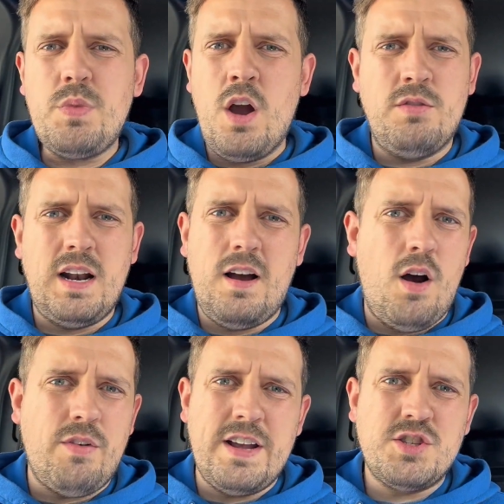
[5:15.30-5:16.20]

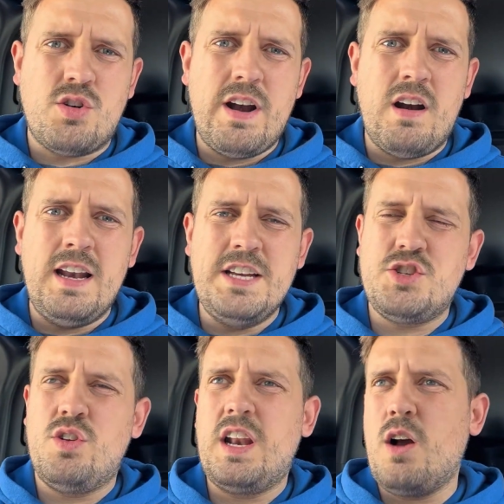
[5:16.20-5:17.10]
over his career at Leeds
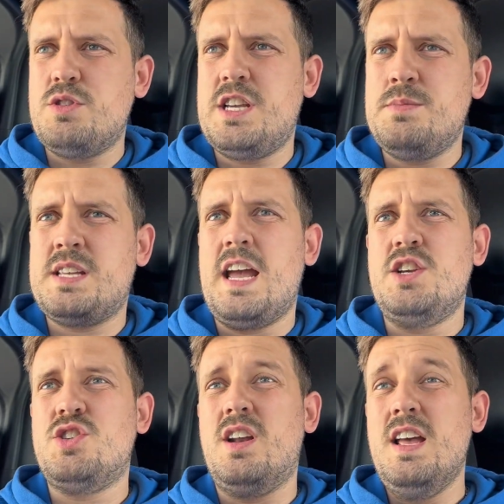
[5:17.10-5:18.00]
United. He always seems to get
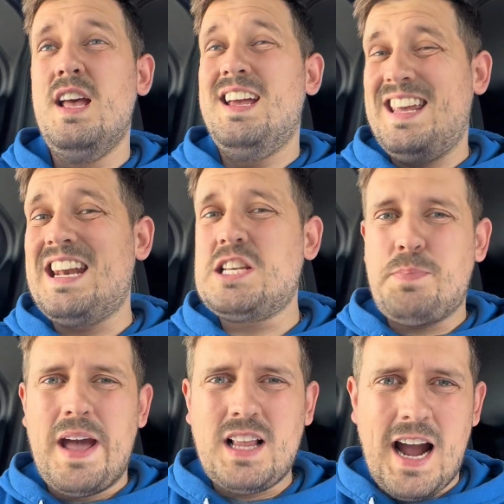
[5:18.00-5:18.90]
injured. You'd
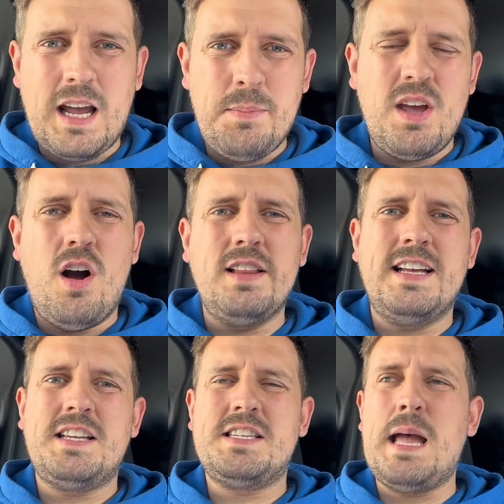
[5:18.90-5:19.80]
expect Huckabee all
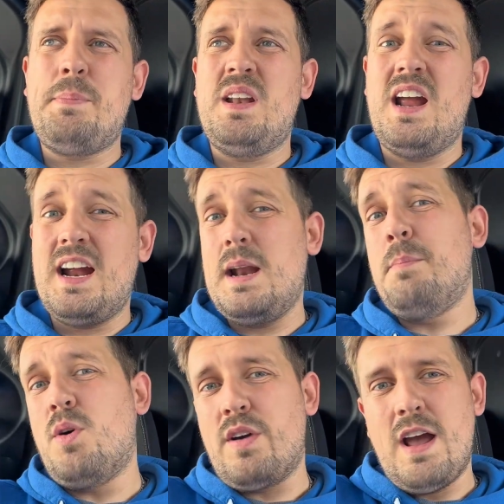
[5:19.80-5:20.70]
then to step in there, and then
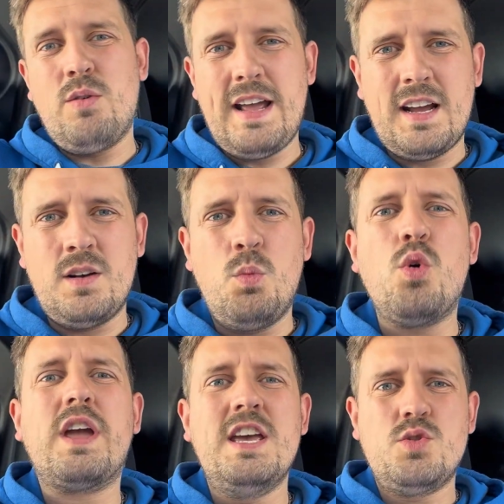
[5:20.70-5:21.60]
Bournemouth then can
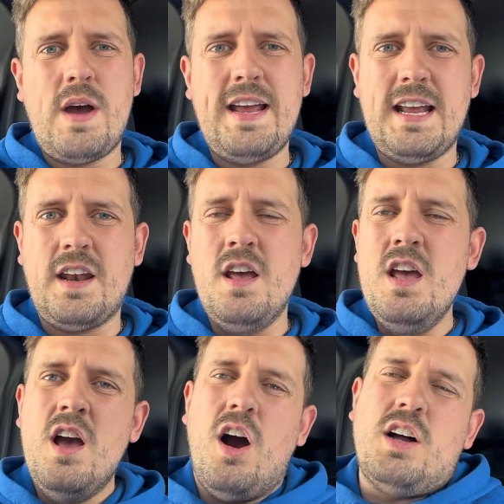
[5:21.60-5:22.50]
work his way then
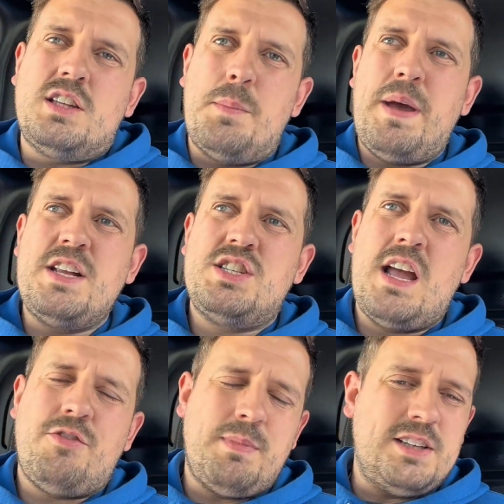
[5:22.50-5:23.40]
onto the bench
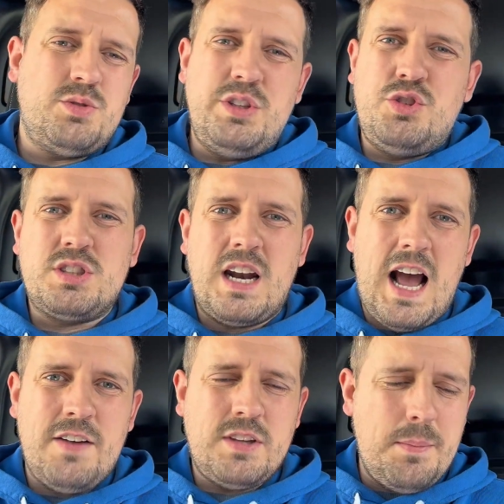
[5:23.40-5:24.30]
then from that. So he's just going to
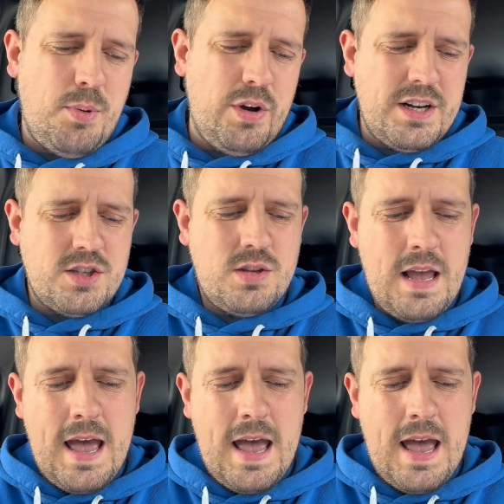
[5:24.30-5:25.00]
have to bide his